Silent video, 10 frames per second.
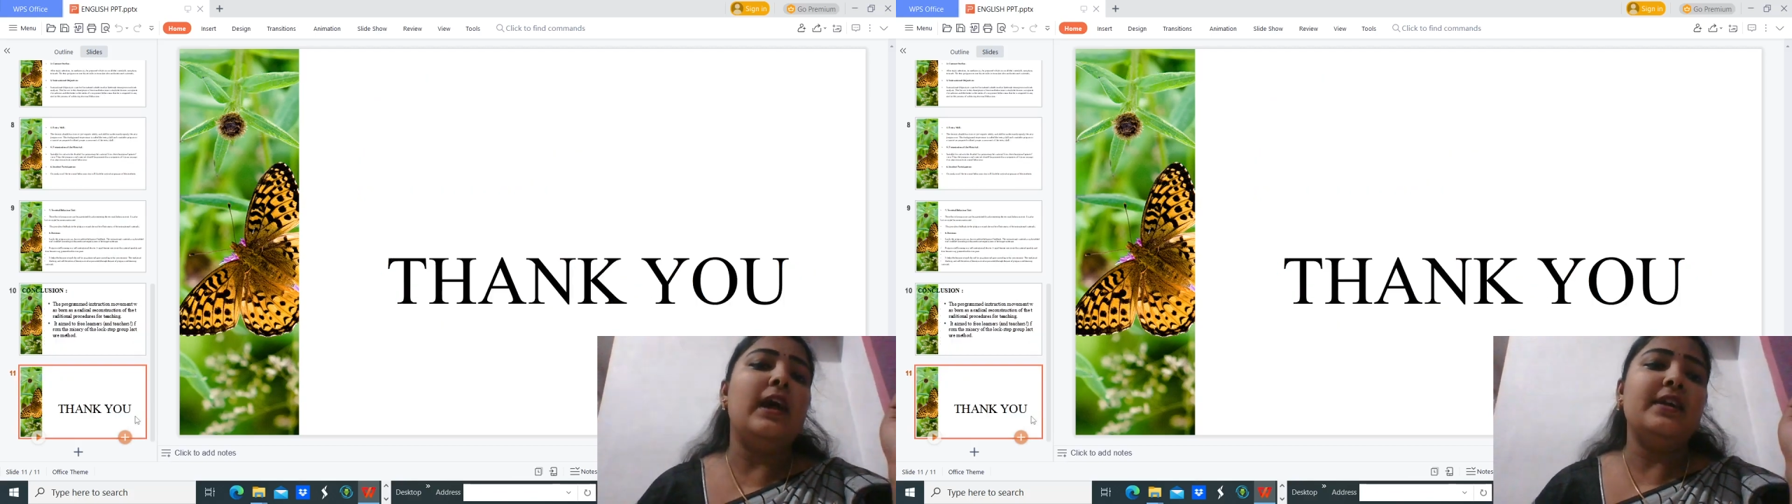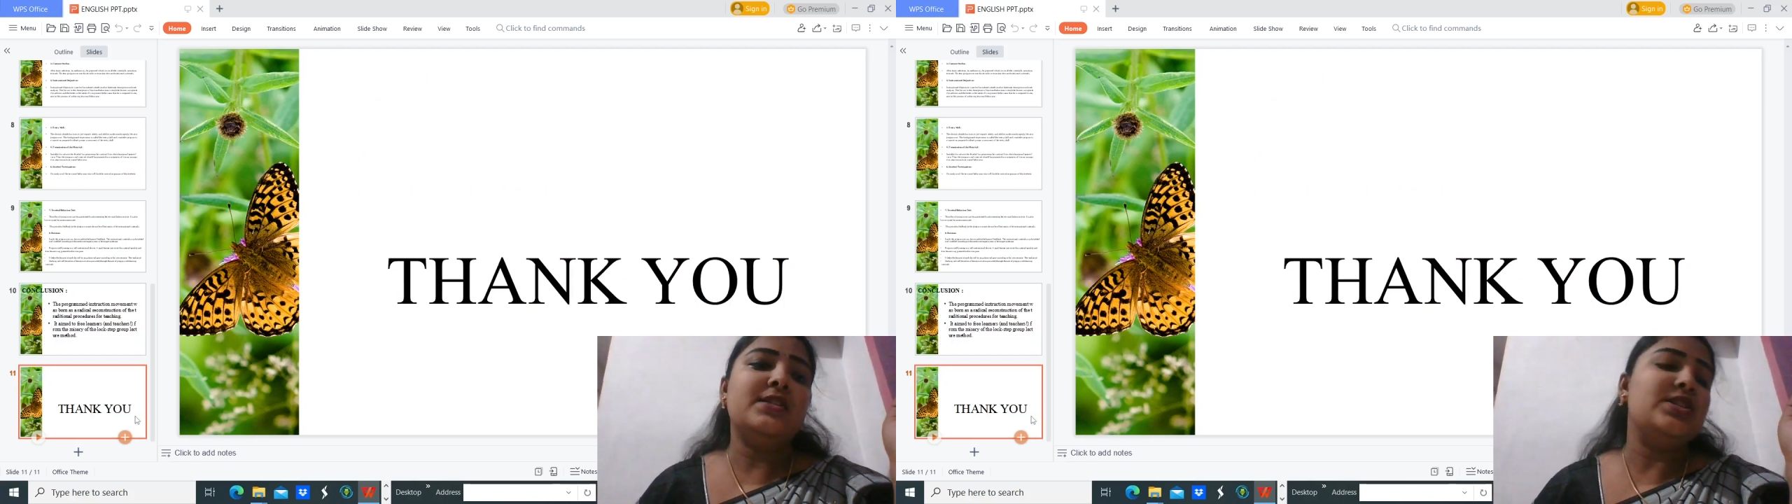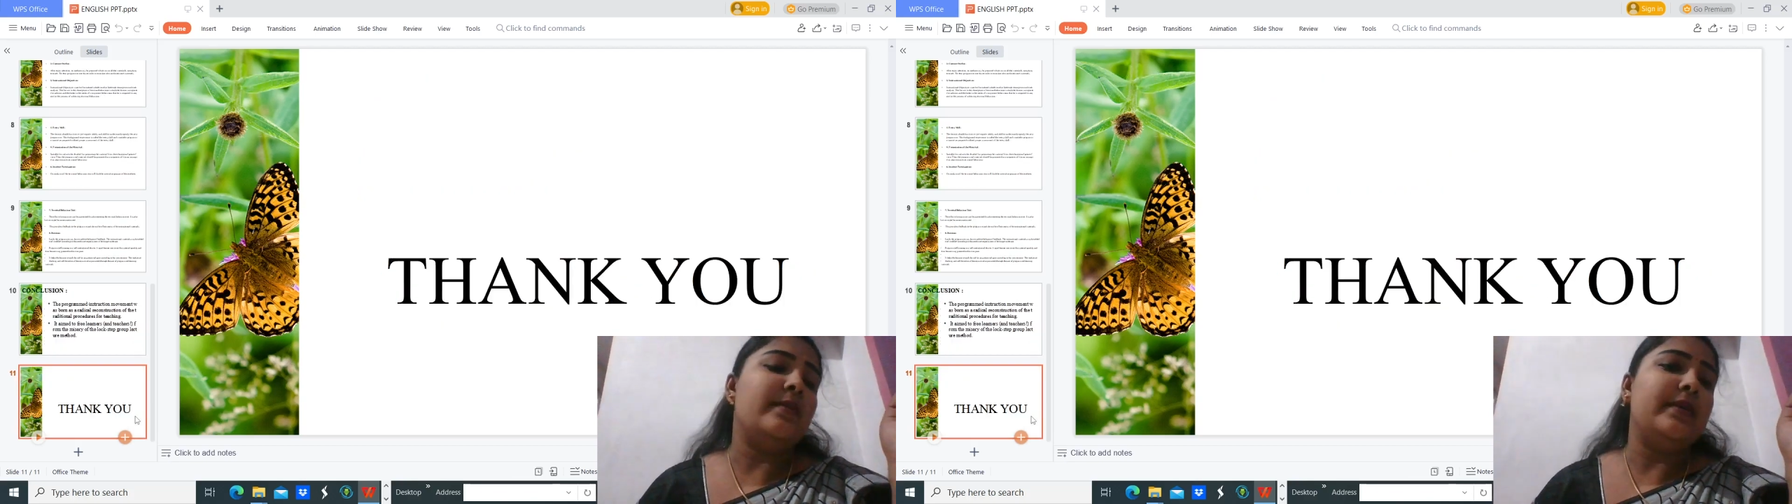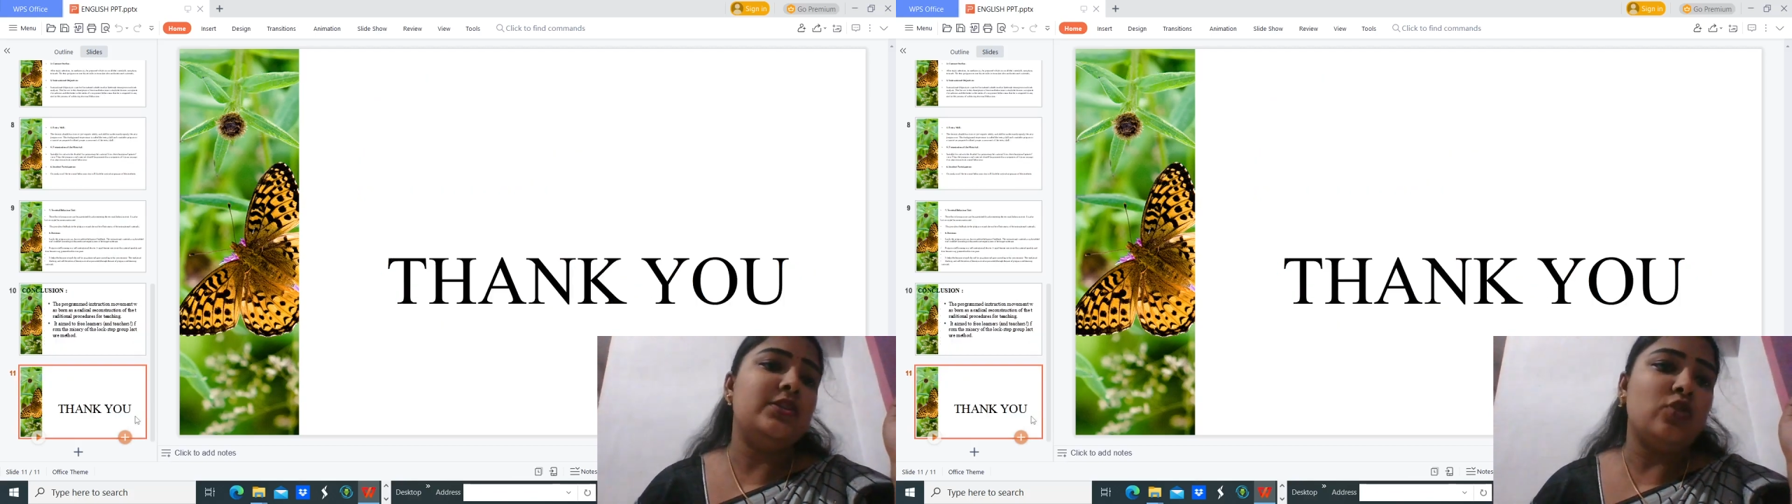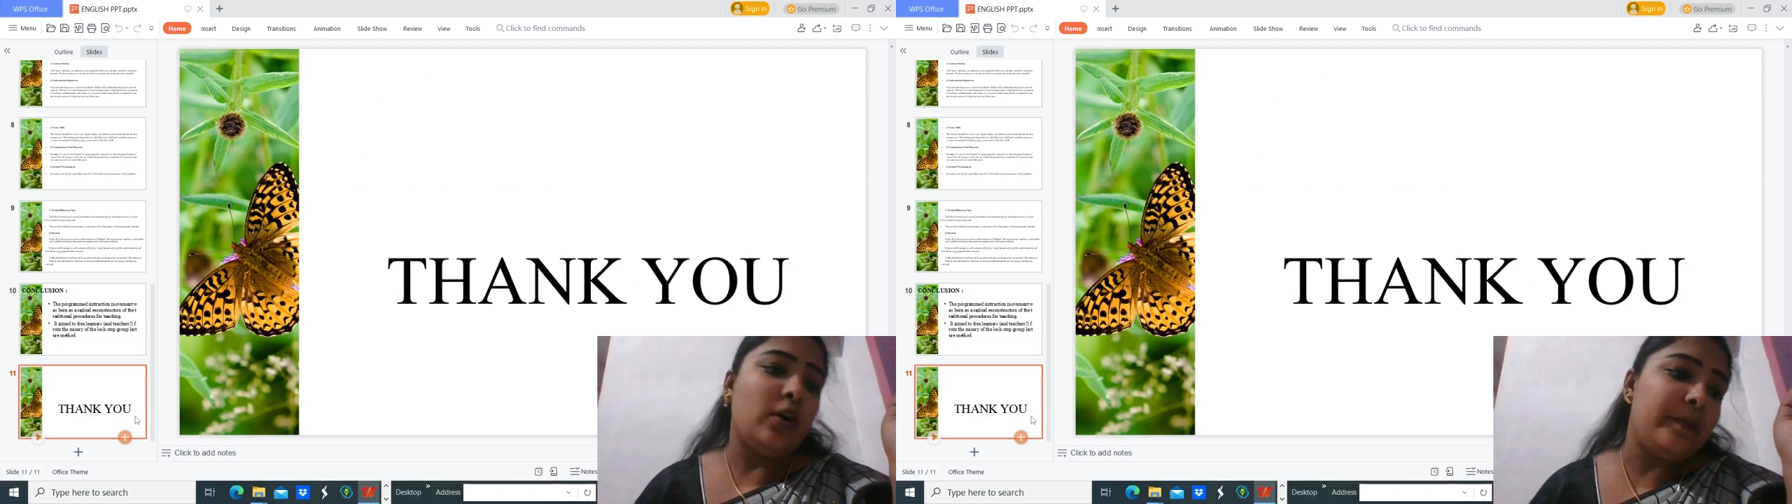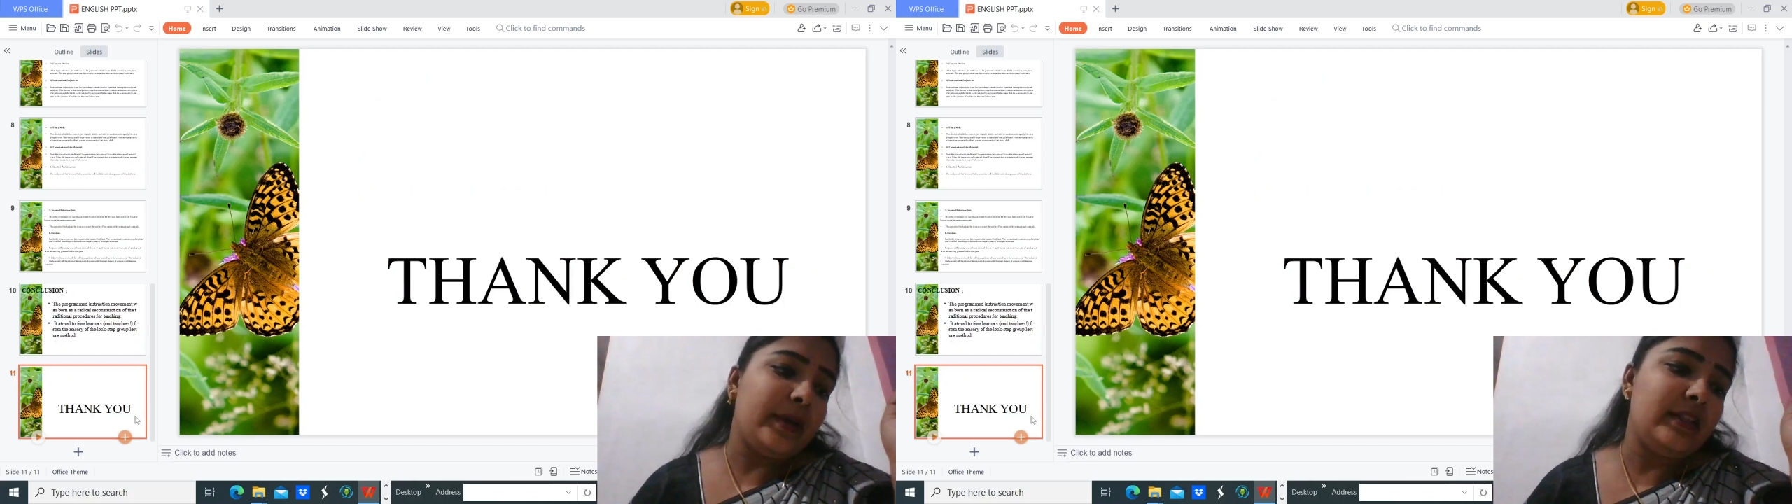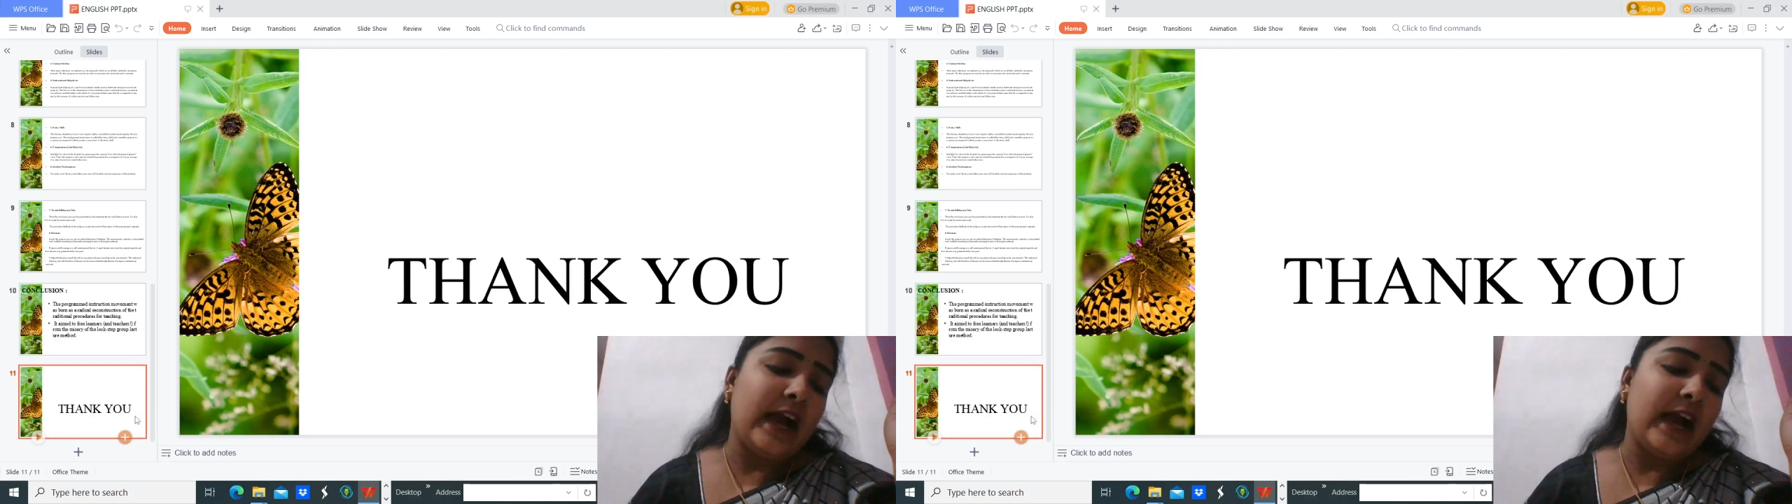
understand my topic.